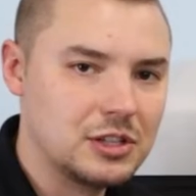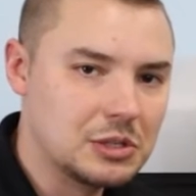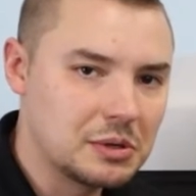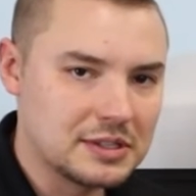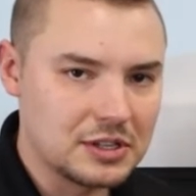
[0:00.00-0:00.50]

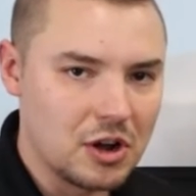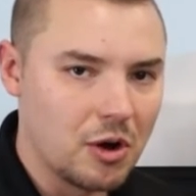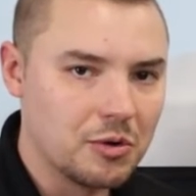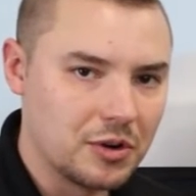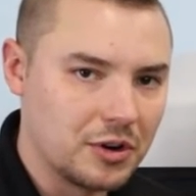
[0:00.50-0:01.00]
you as an
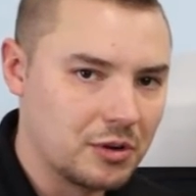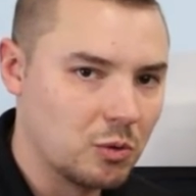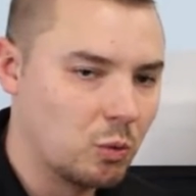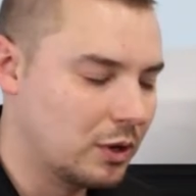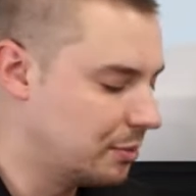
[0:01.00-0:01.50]
owner
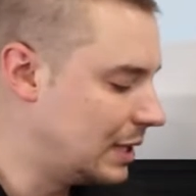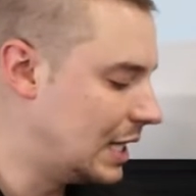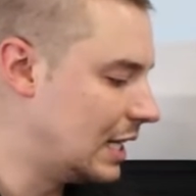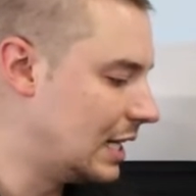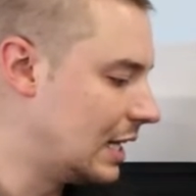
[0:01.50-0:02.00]
will be
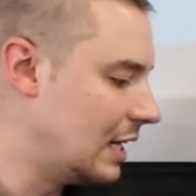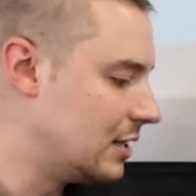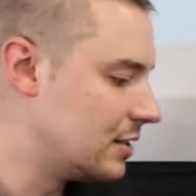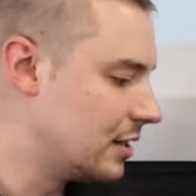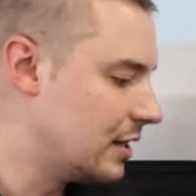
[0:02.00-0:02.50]
getting
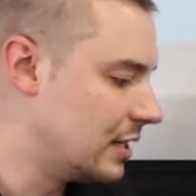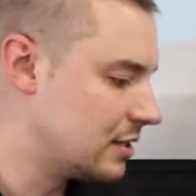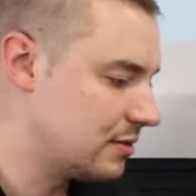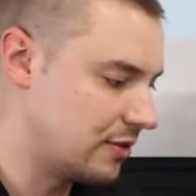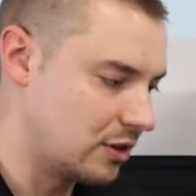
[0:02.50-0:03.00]
into
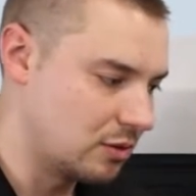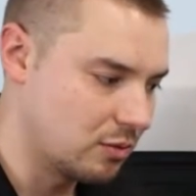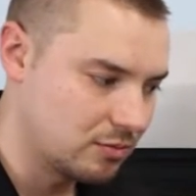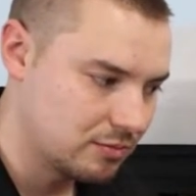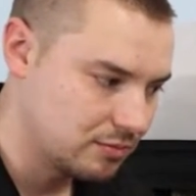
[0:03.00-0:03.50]
this
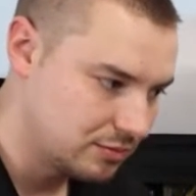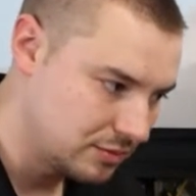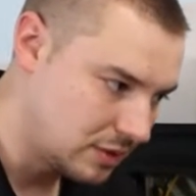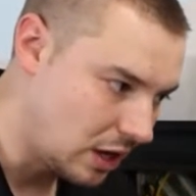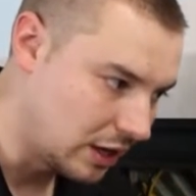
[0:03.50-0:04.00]

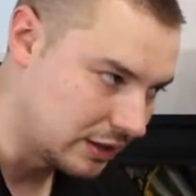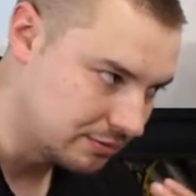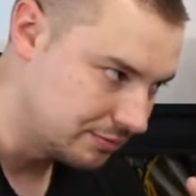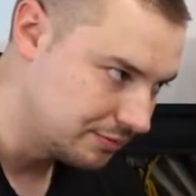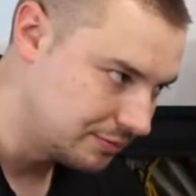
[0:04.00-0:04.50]
on a
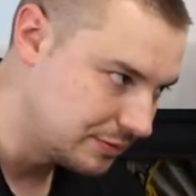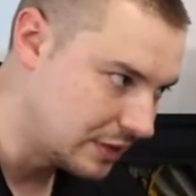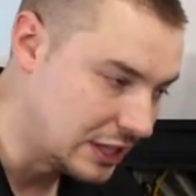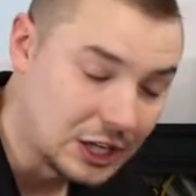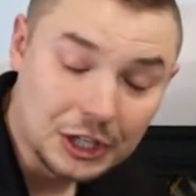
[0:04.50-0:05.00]

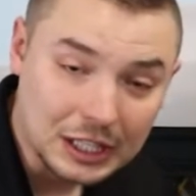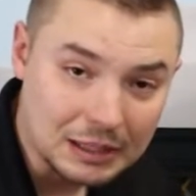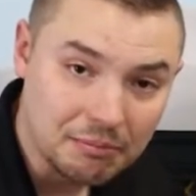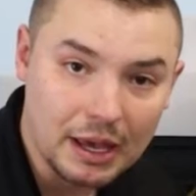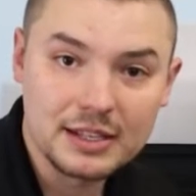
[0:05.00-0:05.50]
yearly
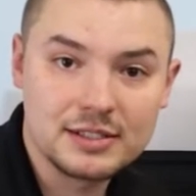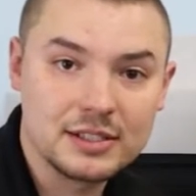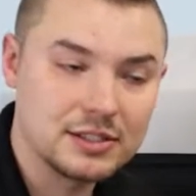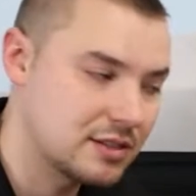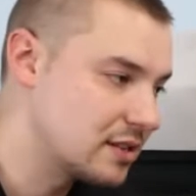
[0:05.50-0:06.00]

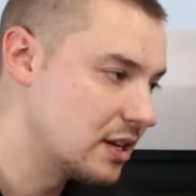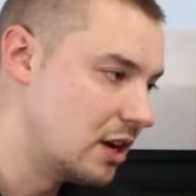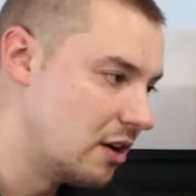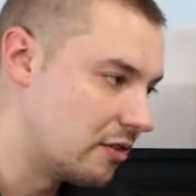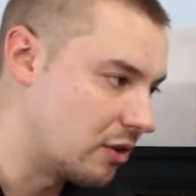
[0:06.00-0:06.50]
basis
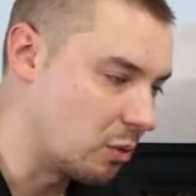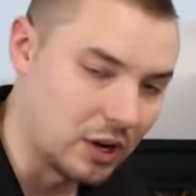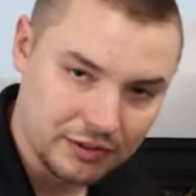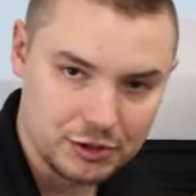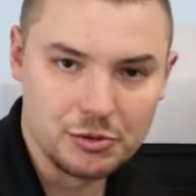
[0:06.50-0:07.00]
for
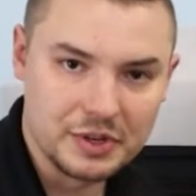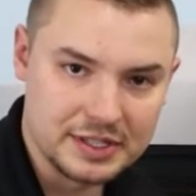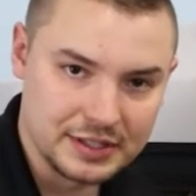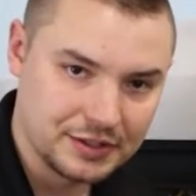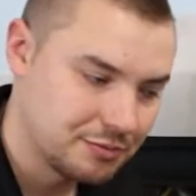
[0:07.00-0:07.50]
one of two
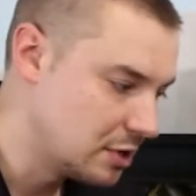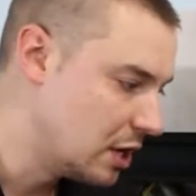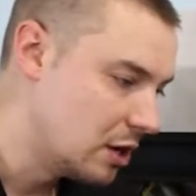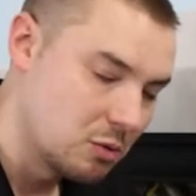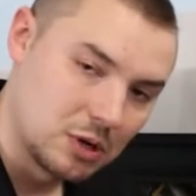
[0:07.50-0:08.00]
reasons.
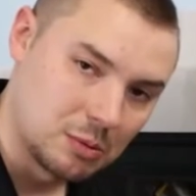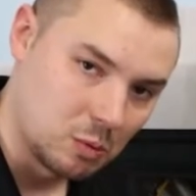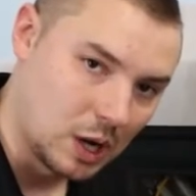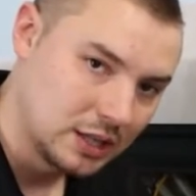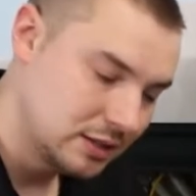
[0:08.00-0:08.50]
Number
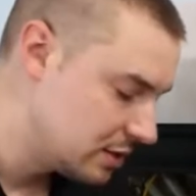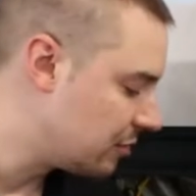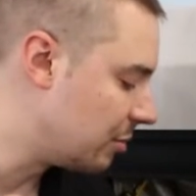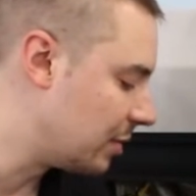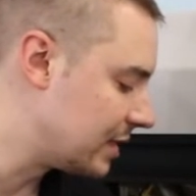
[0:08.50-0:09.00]
one,
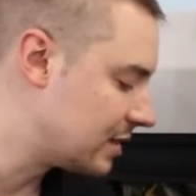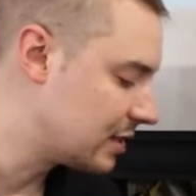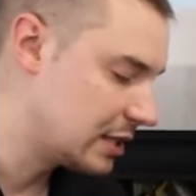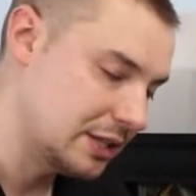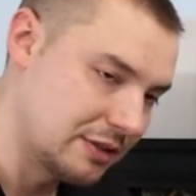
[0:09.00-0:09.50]
to replace
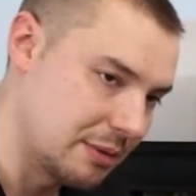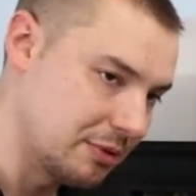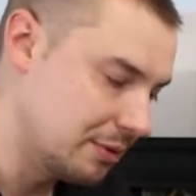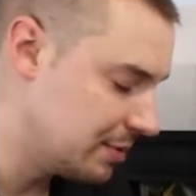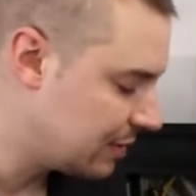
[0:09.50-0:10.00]
this CLEARRAY
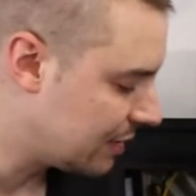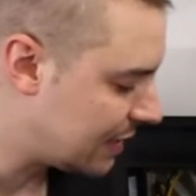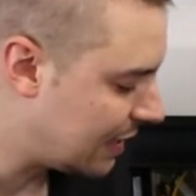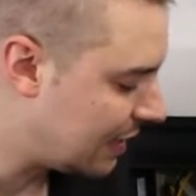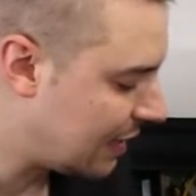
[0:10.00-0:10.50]
bulb. So let's
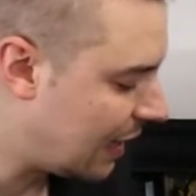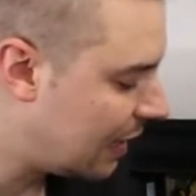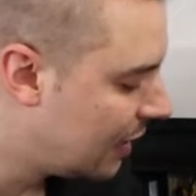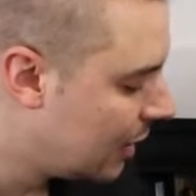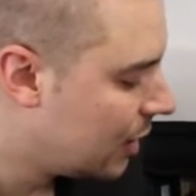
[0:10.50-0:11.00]
get into that.
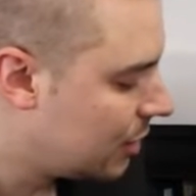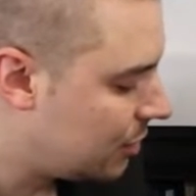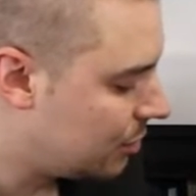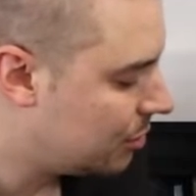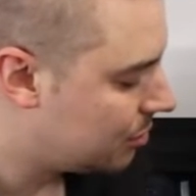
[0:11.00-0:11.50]

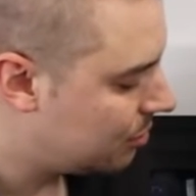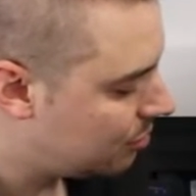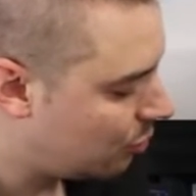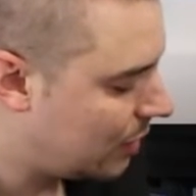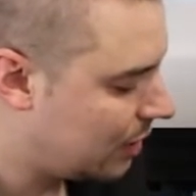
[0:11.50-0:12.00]
You
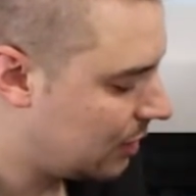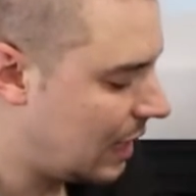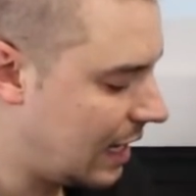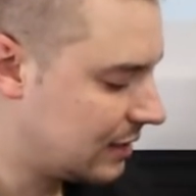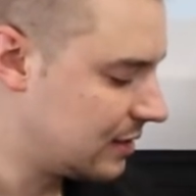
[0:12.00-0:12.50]
will
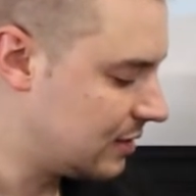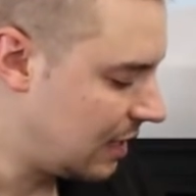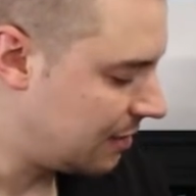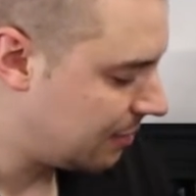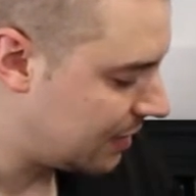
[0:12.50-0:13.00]
access
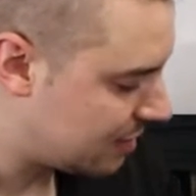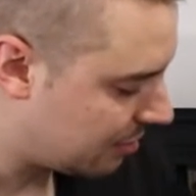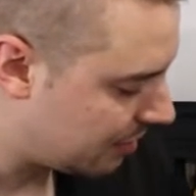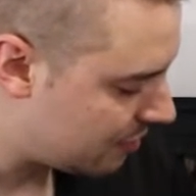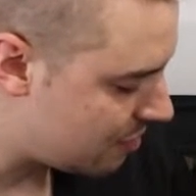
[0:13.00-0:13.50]
that by
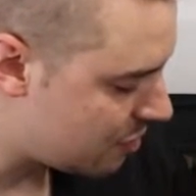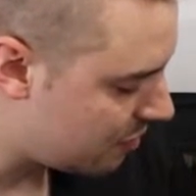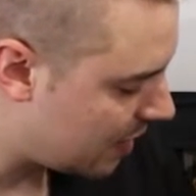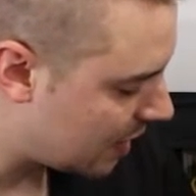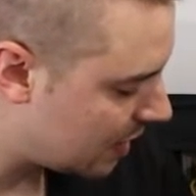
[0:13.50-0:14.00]
simply
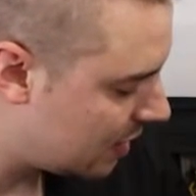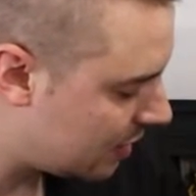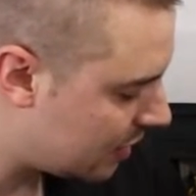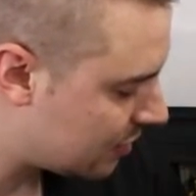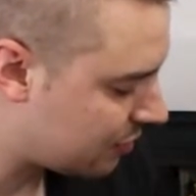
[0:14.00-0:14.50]
removing
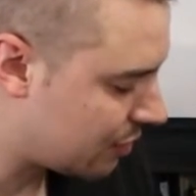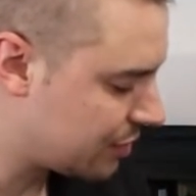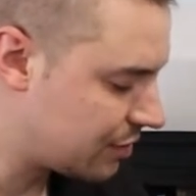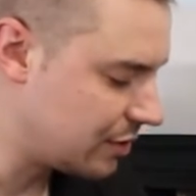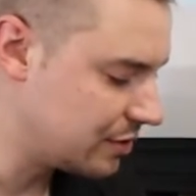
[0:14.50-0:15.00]
these 4
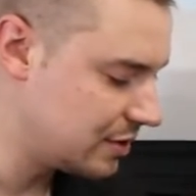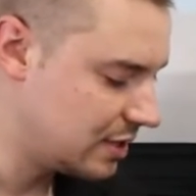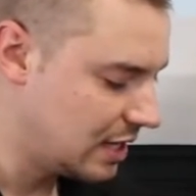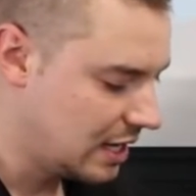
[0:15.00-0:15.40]
screws.